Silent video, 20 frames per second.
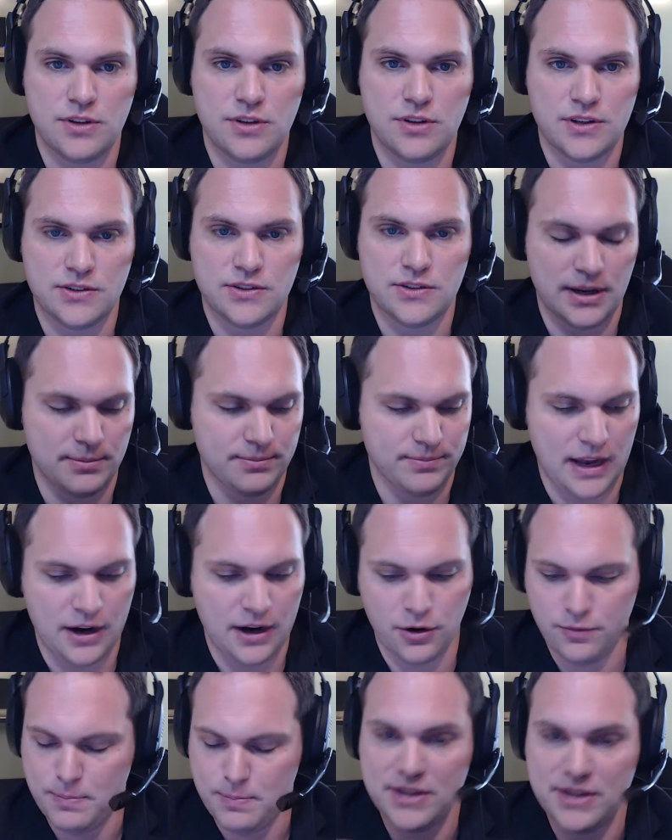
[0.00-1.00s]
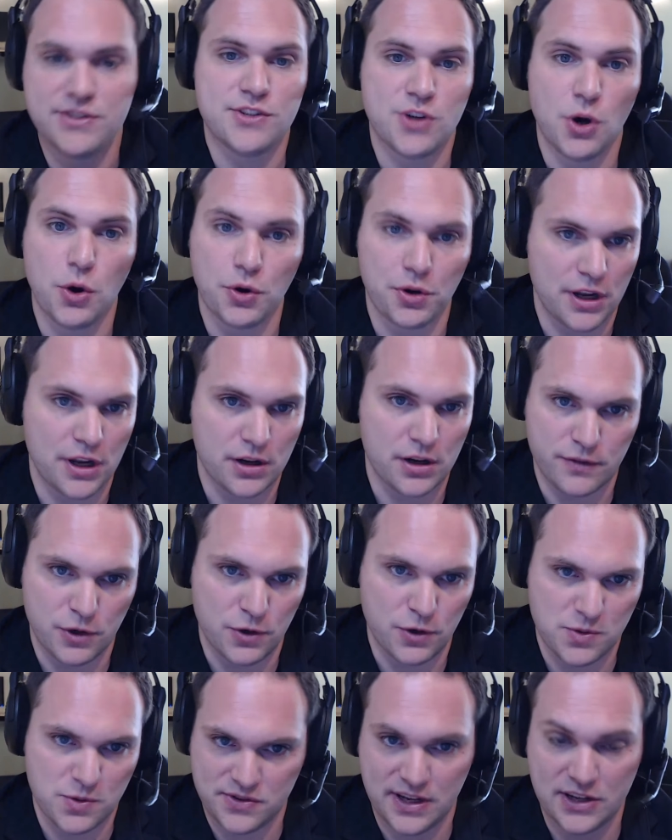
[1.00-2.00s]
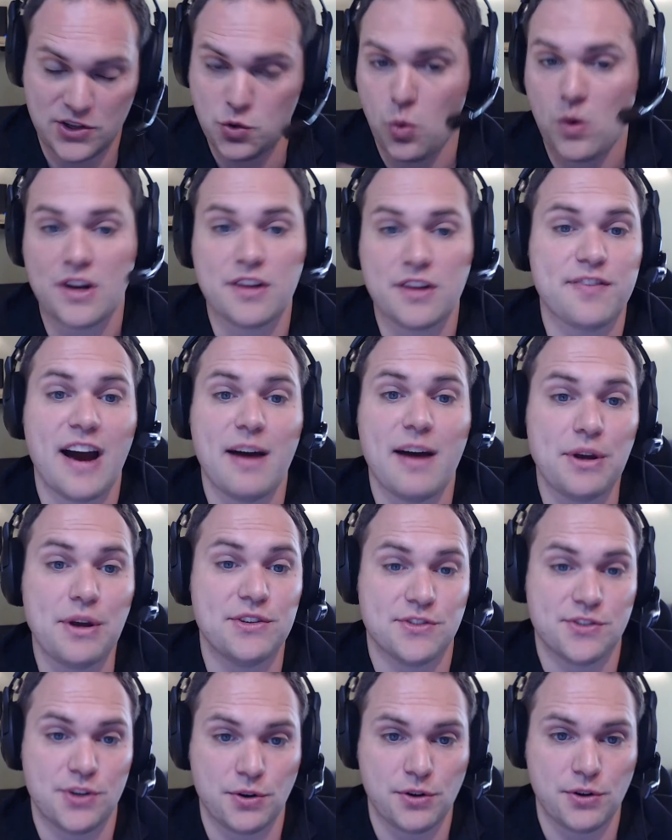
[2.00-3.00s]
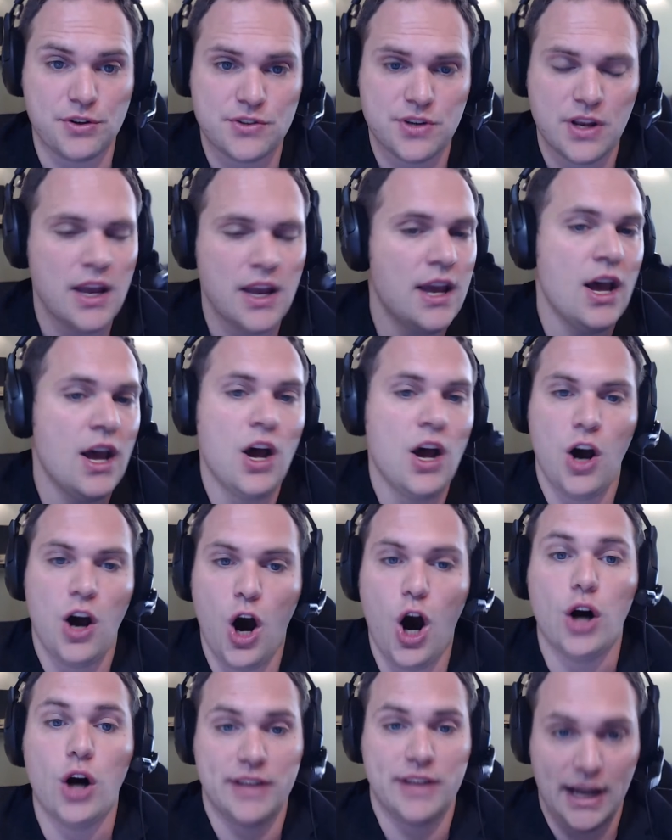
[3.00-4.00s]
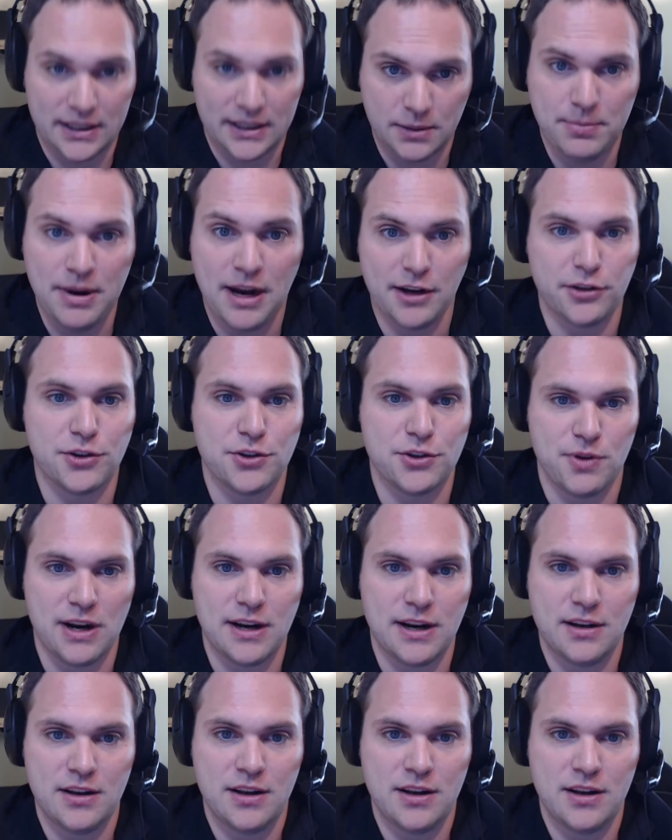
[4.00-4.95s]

these um I don't know business owner interviews with say 25 business owners, all non-competitors, right?